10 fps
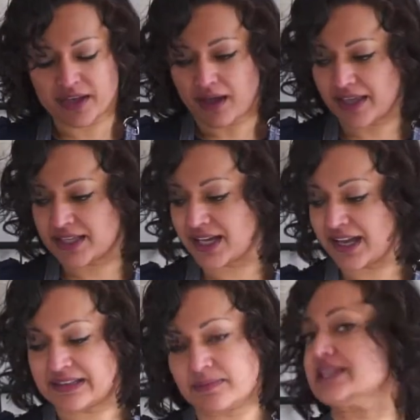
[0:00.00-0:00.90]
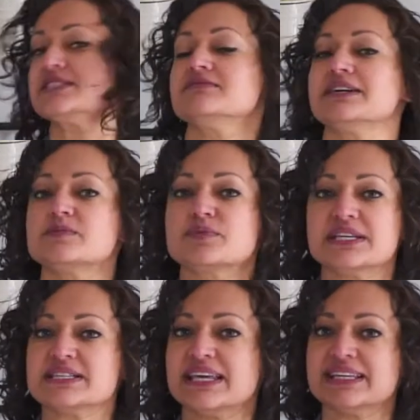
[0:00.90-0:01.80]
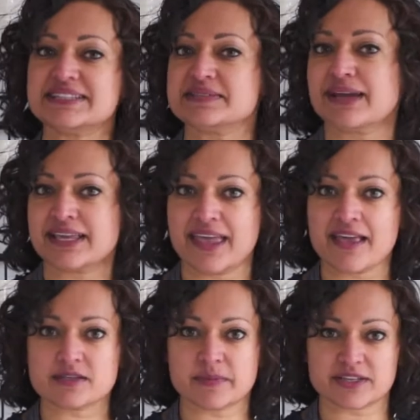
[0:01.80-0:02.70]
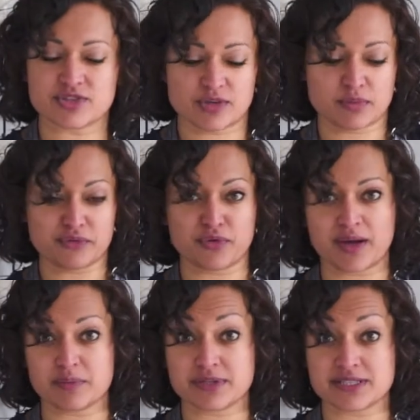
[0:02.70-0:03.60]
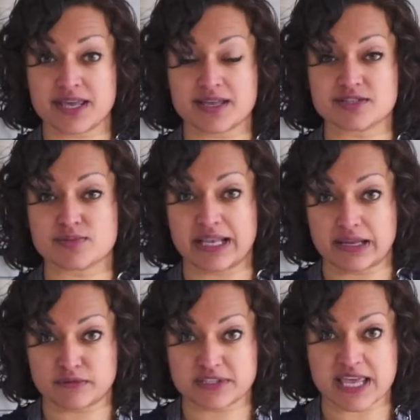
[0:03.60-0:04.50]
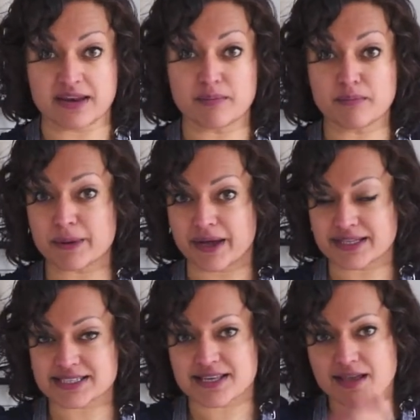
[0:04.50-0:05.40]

I could either mix the raspberries into my cake mixture before I put it into my loaf tin, but